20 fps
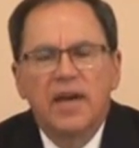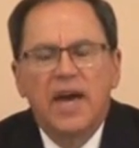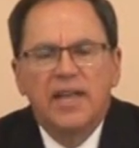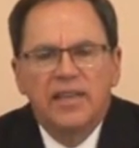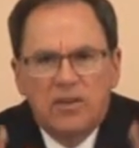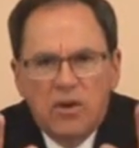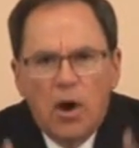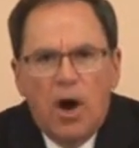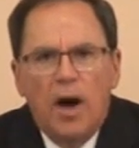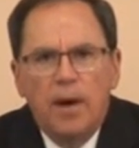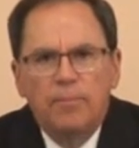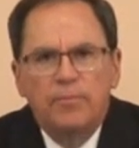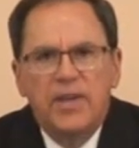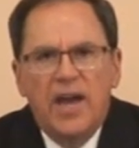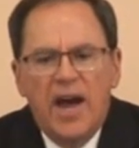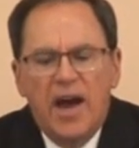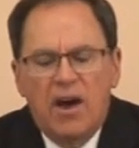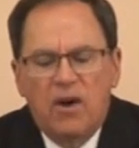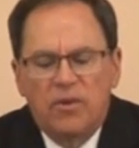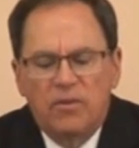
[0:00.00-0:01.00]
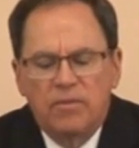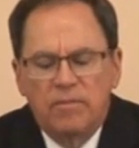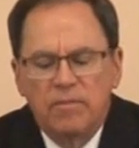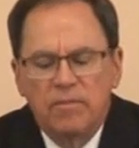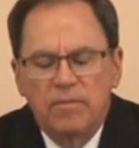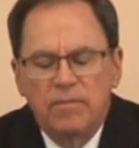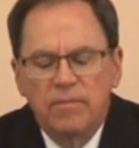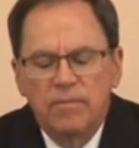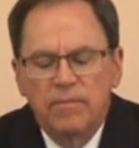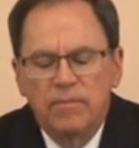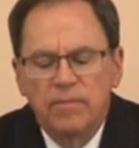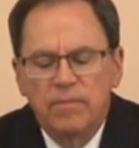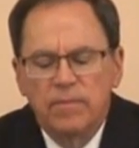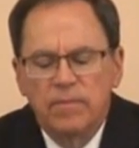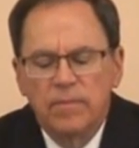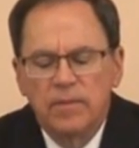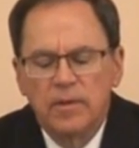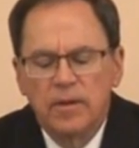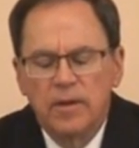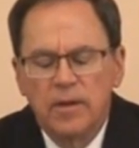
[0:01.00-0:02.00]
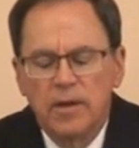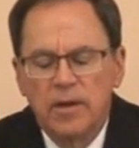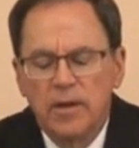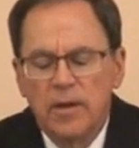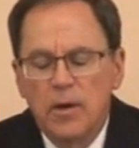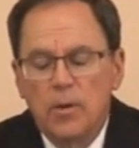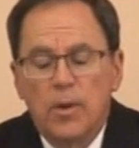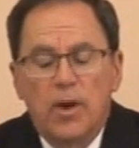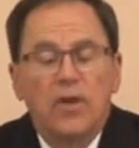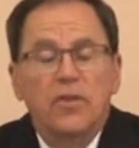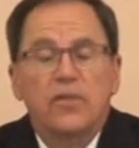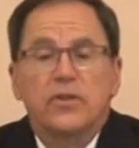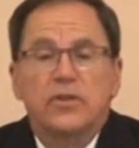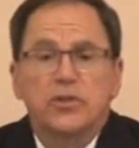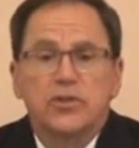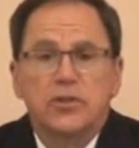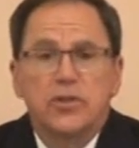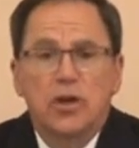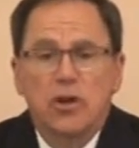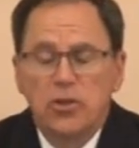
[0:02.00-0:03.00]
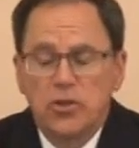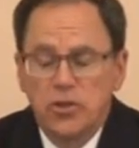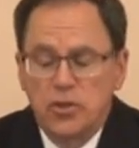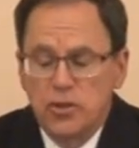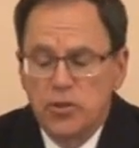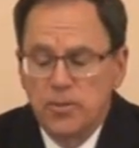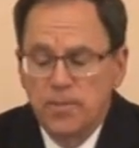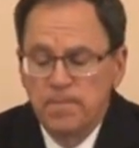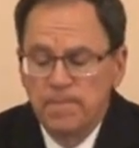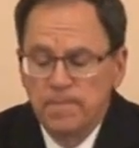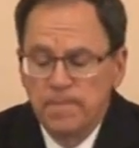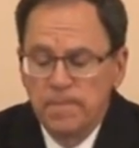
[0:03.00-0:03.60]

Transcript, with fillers: and calm down. Well, the search